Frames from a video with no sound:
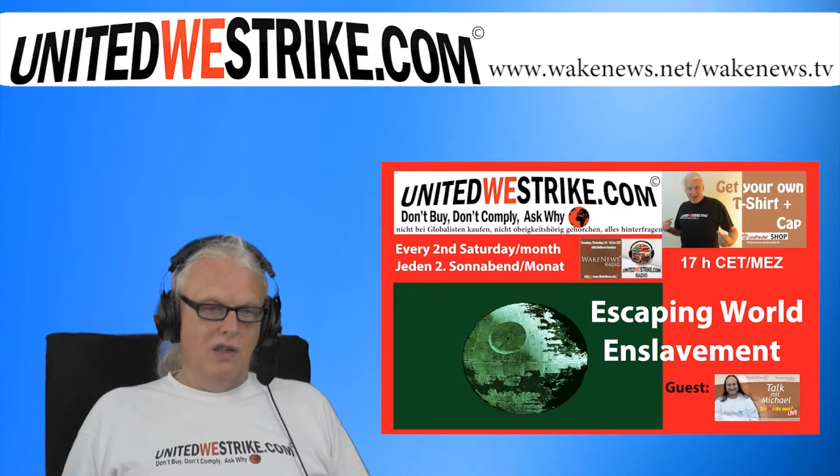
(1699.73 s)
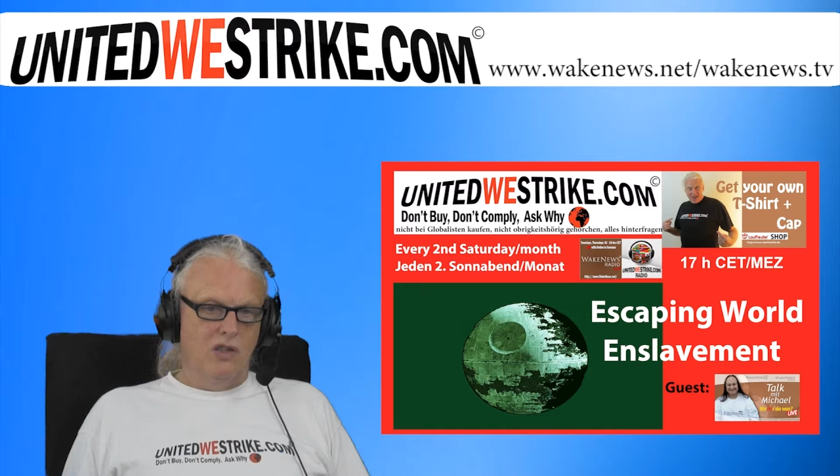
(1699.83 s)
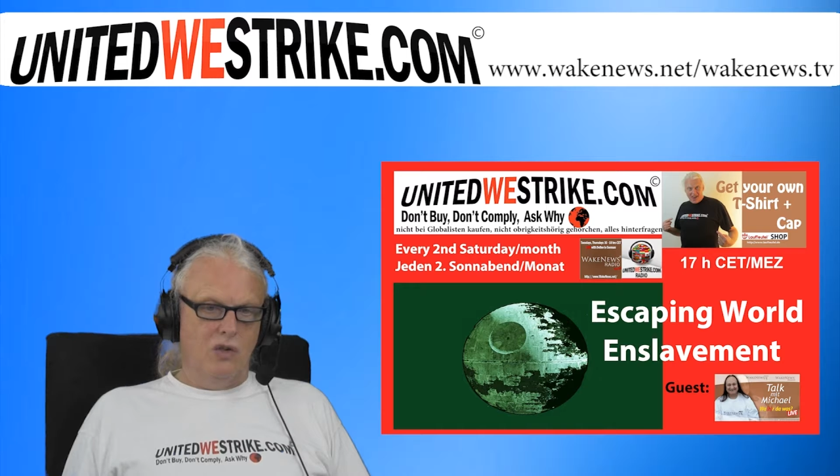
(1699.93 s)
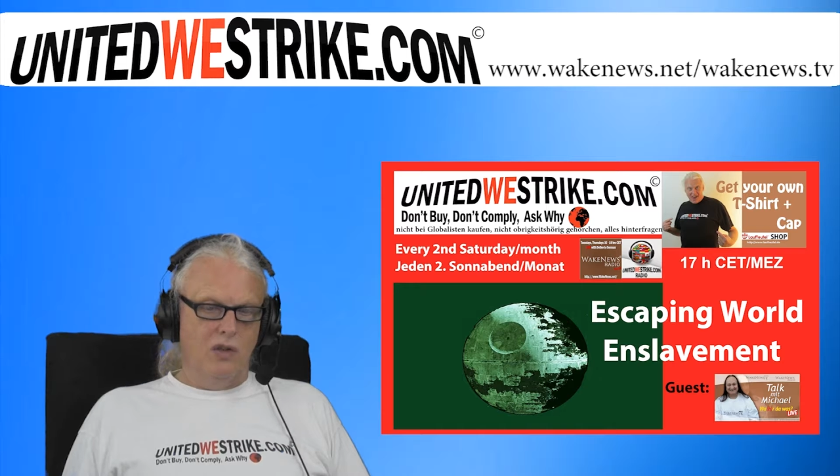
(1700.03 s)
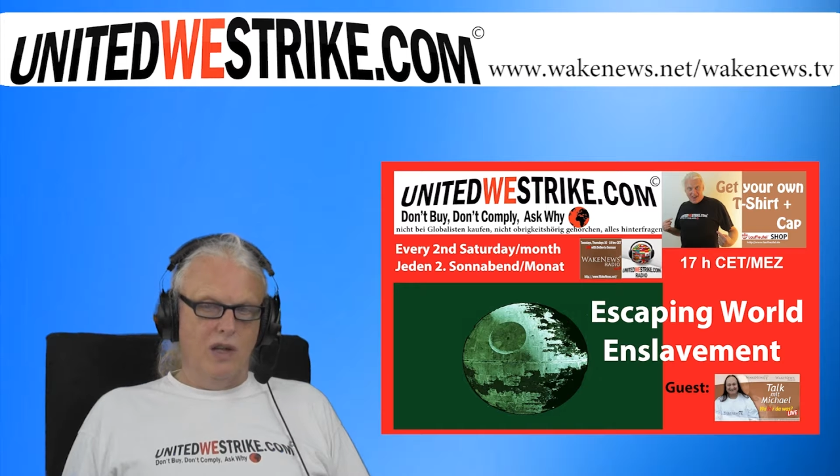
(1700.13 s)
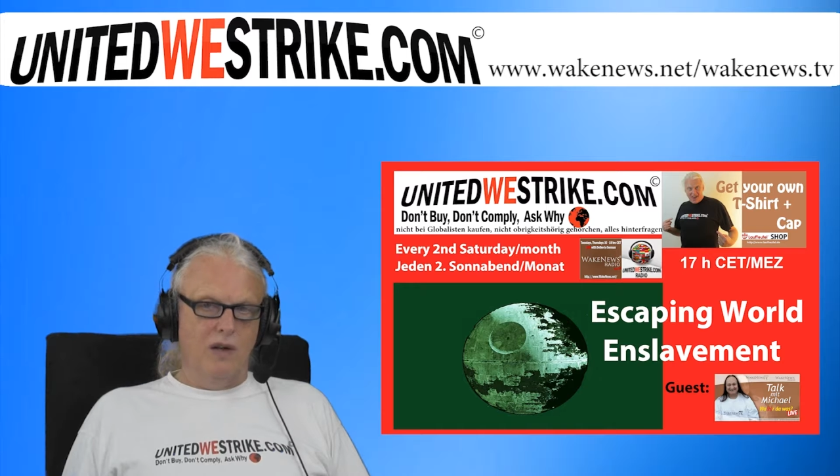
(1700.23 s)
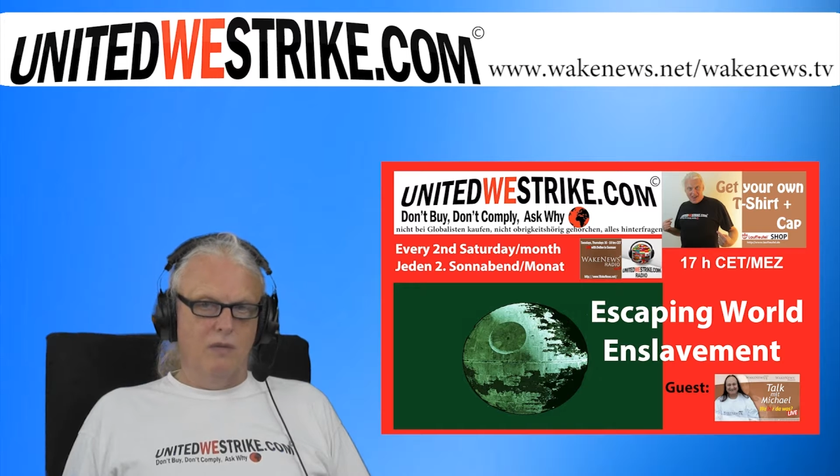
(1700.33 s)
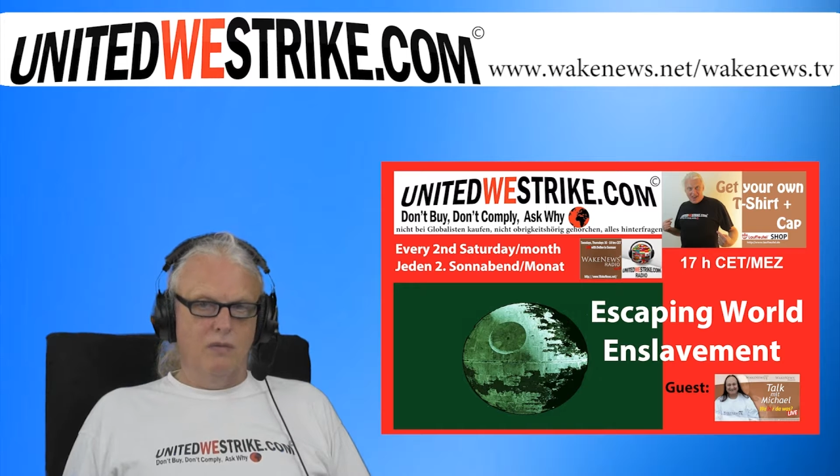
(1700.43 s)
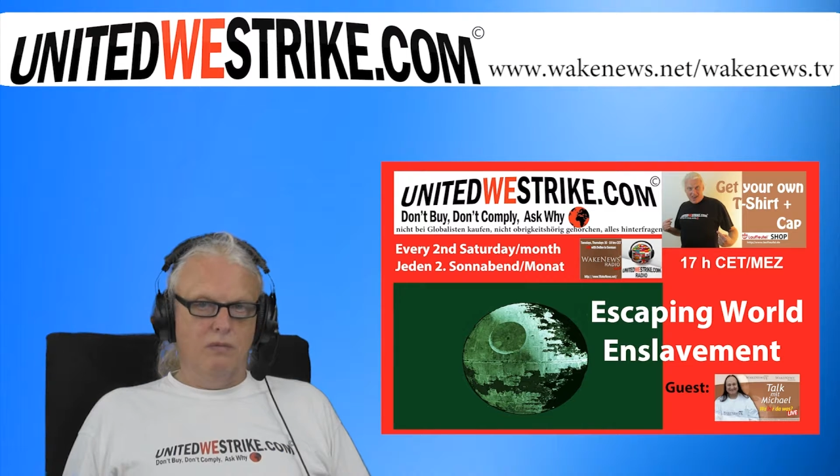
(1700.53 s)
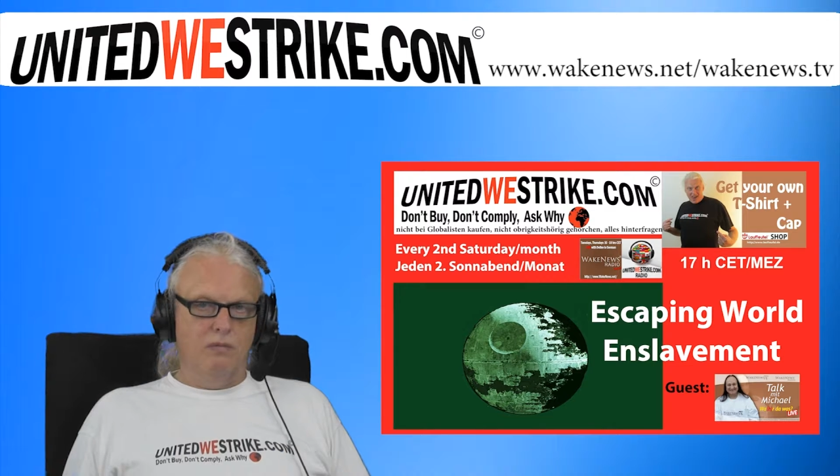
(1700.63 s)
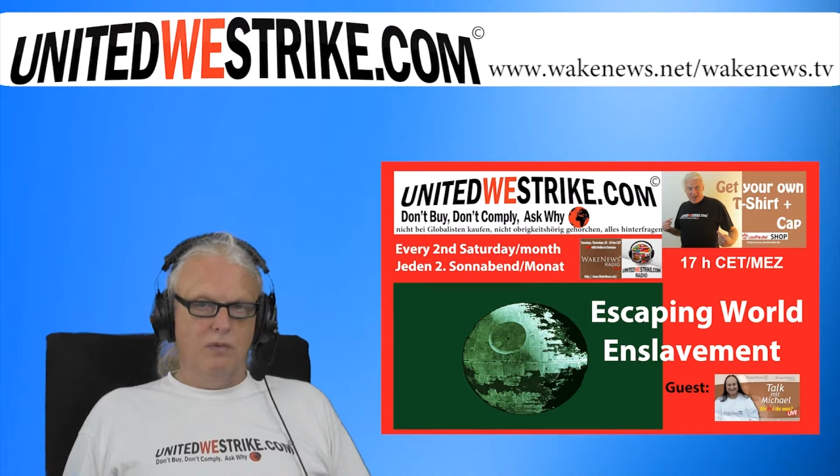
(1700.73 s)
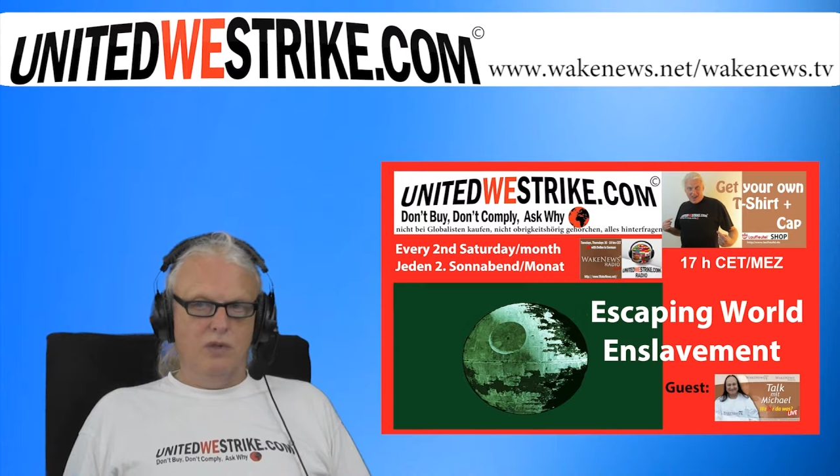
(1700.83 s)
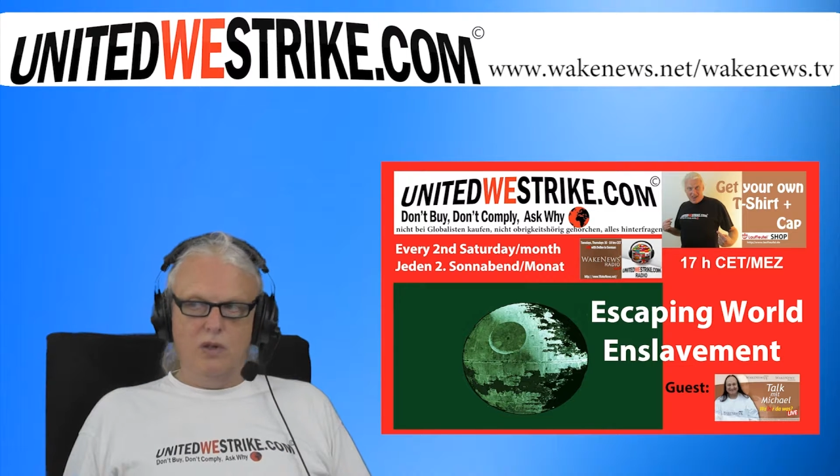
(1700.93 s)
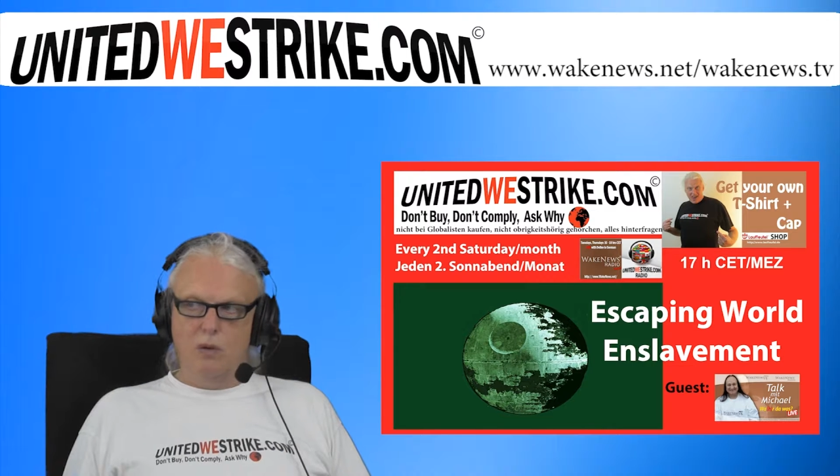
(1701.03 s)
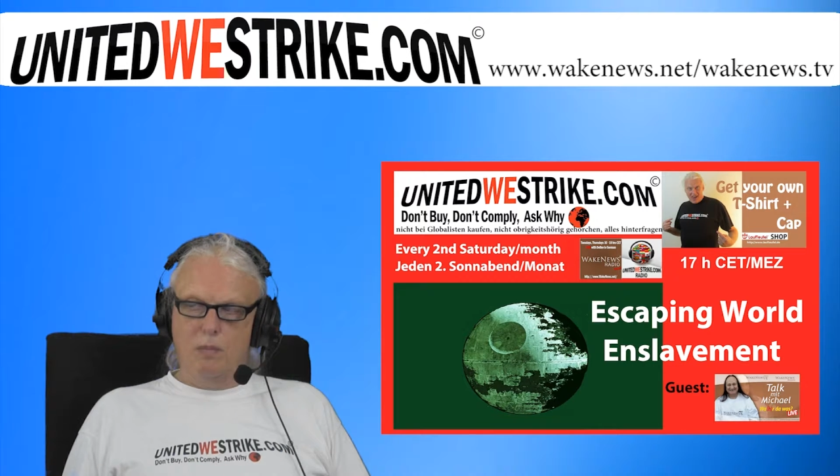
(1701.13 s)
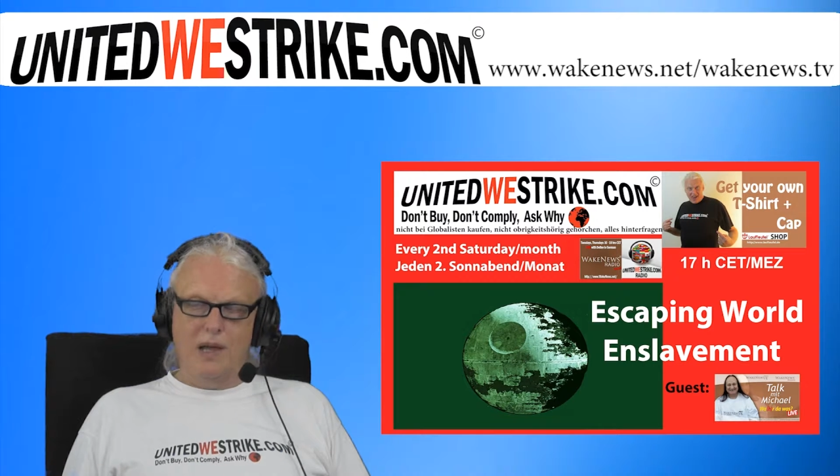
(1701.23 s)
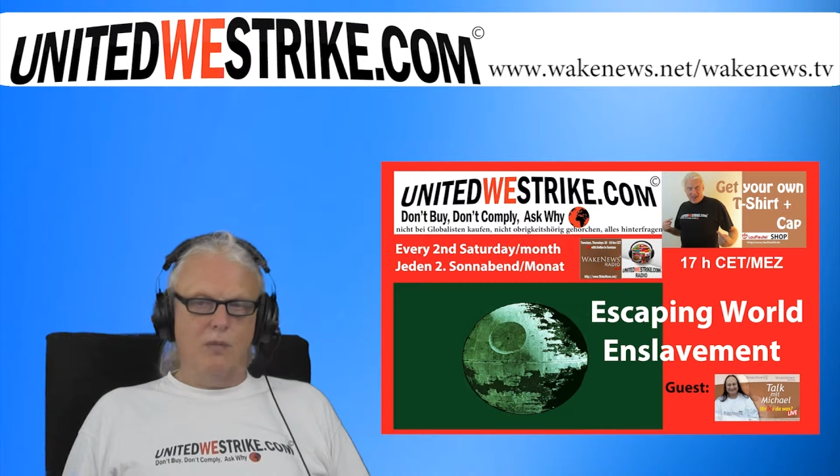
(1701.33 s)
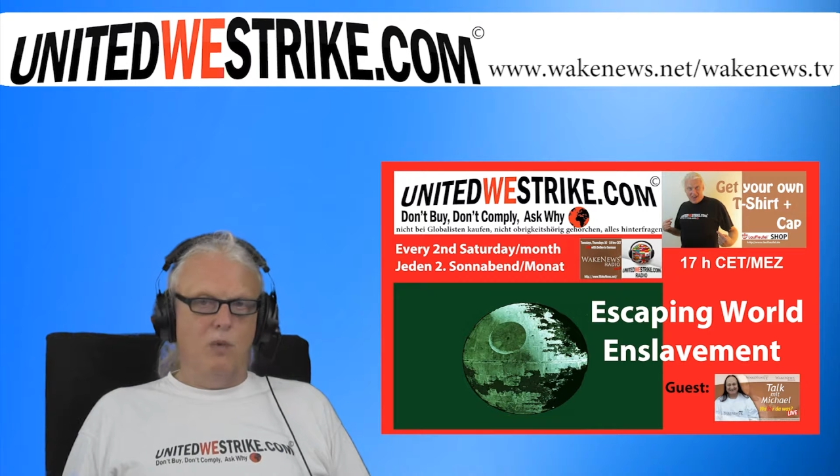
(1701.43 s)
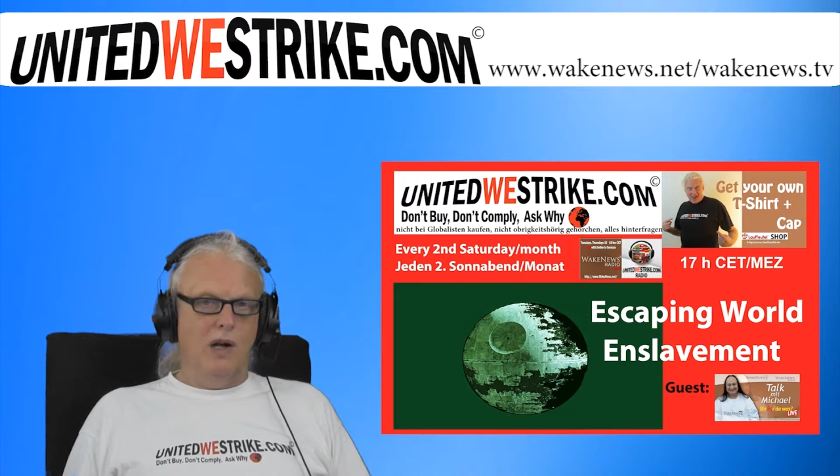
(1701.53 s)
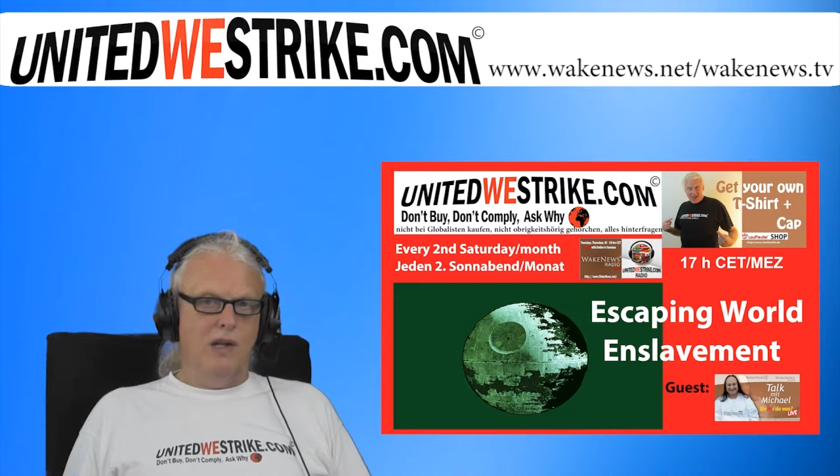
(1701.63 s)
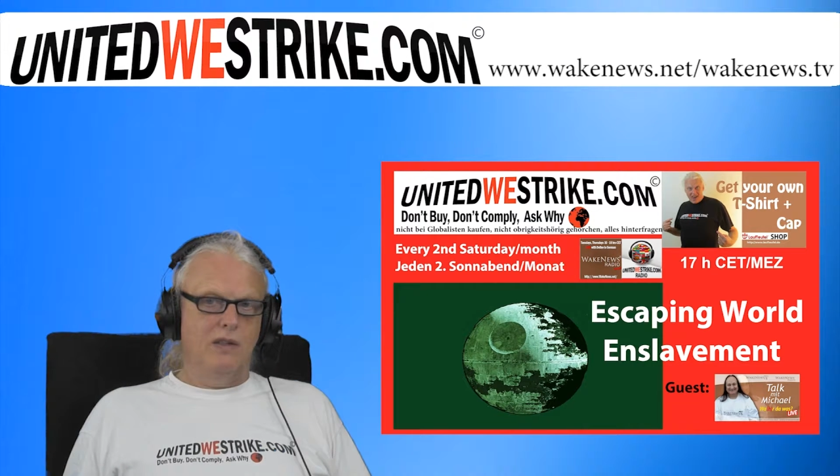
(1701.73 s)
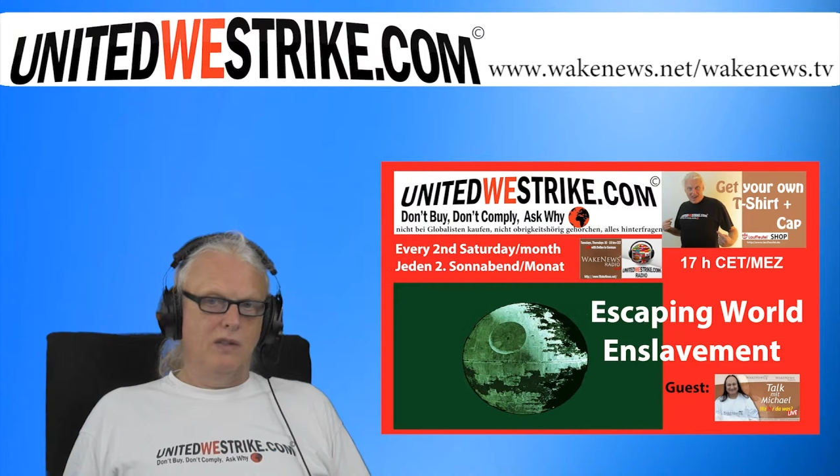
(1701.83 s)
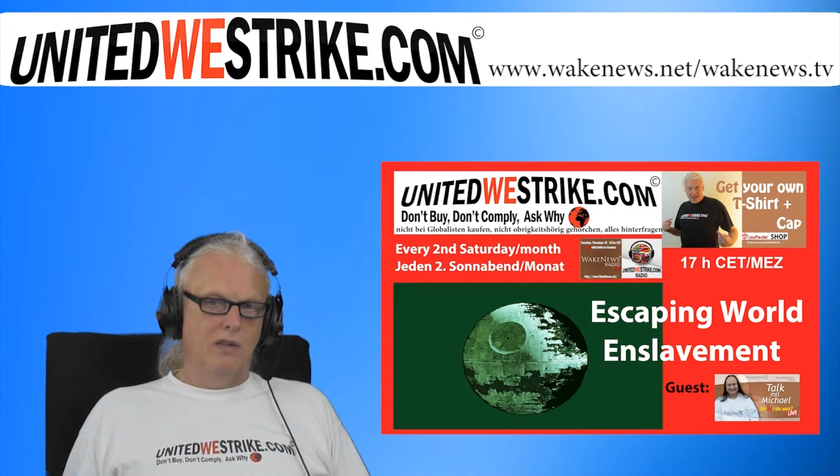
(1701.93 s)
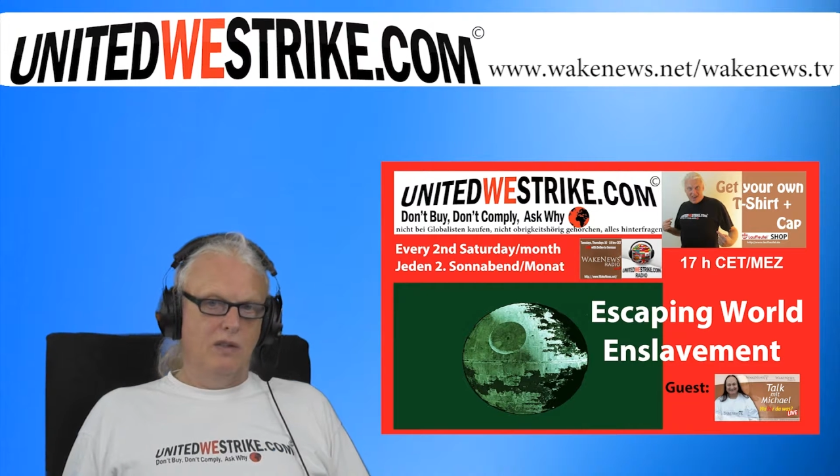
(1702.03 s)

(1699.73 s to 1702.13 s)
So they are black-white